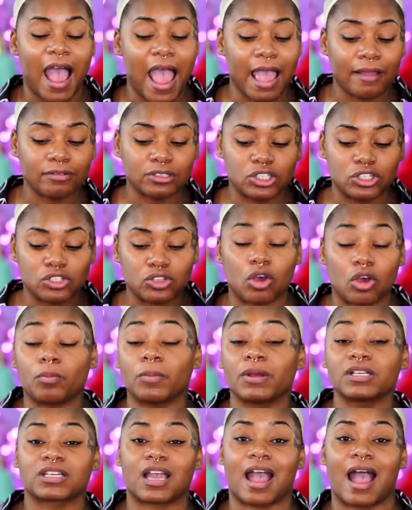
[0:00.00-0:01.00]
I have
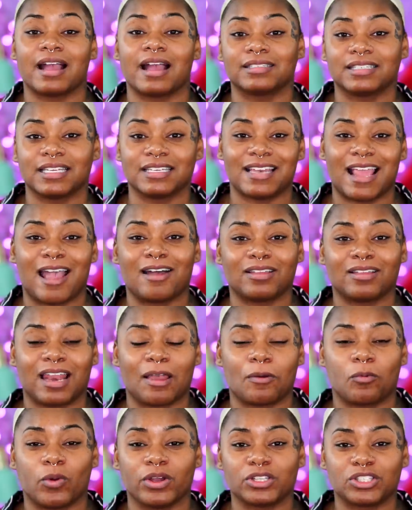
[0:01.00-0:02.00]
so much content now
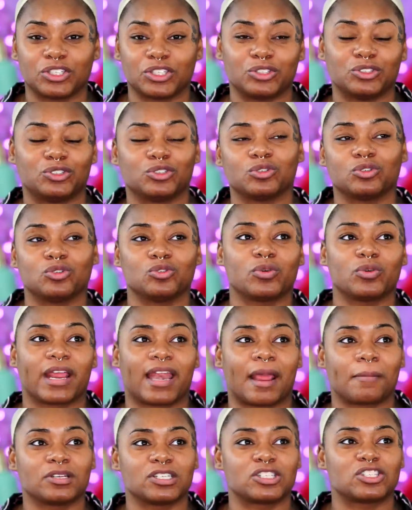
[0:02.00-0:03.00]
that I want to
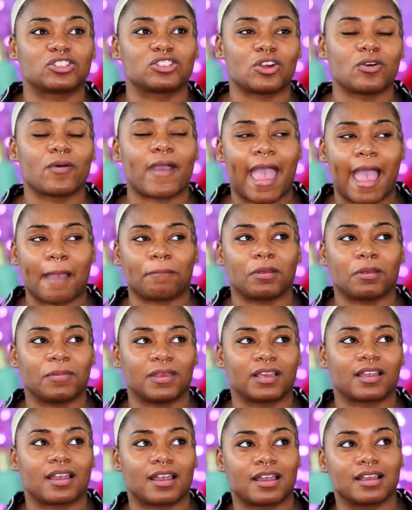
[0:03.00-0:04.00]
do, and I'm just so happy
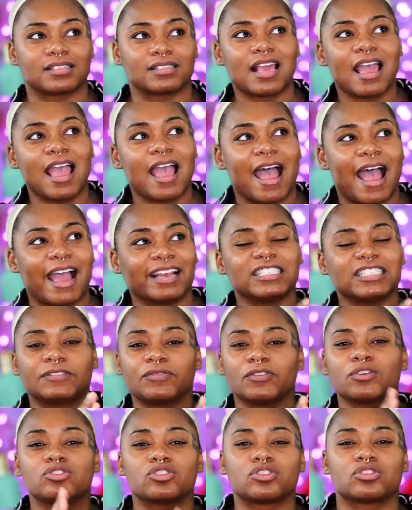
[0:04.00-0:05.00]
because I
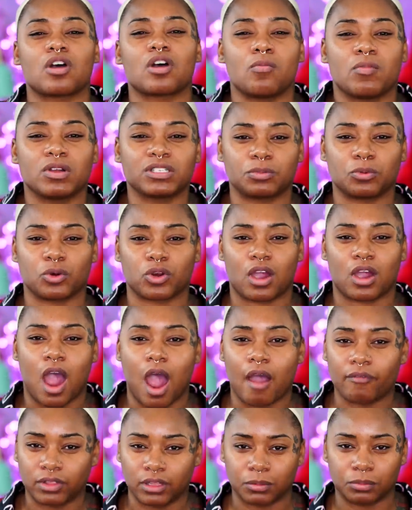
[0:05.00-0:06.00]
just feel so much more
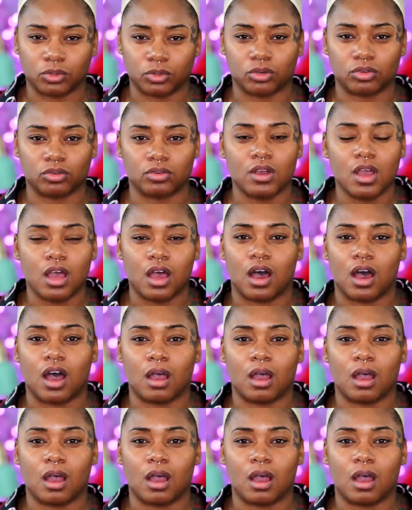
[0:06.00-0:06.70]
comfortable,